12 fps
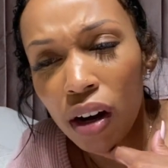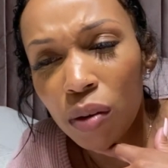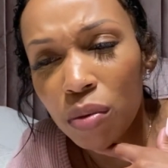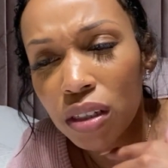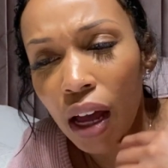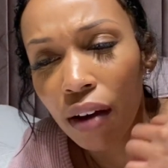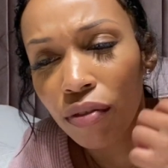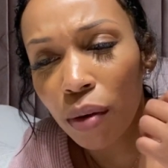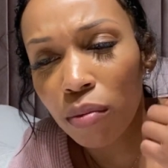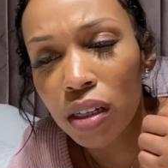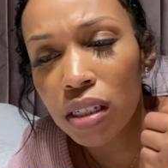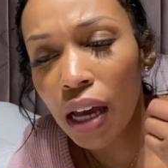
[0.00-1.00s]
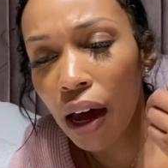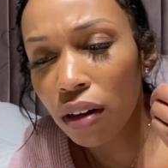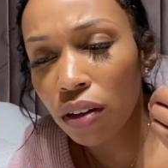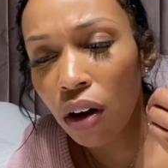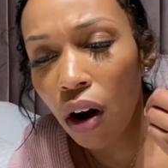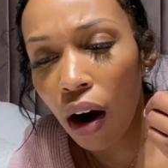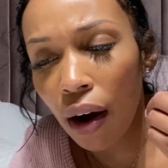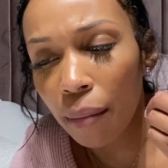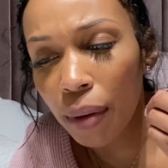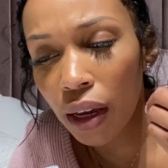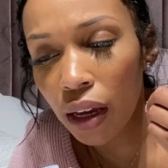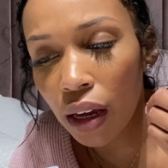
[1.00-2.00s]
He was like, from the sound of the
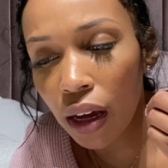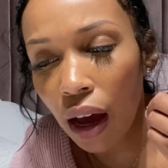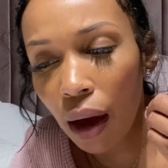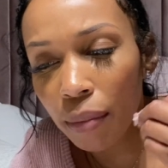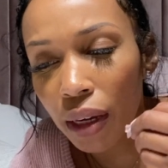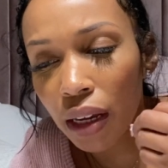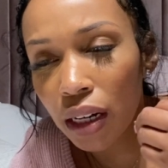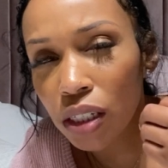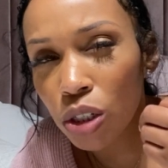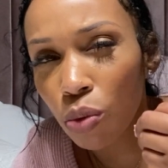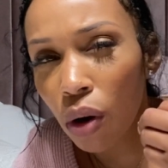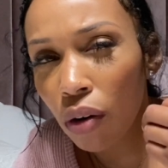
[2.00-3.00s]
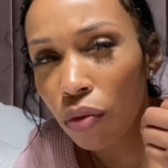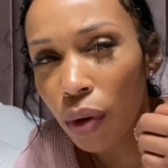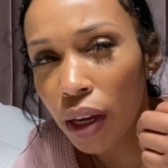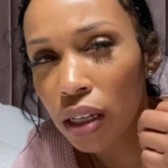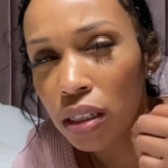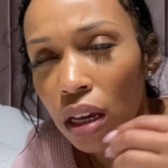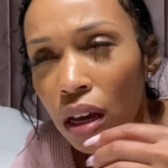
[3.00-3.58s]
heartbeat, I'm getting 12 weeks.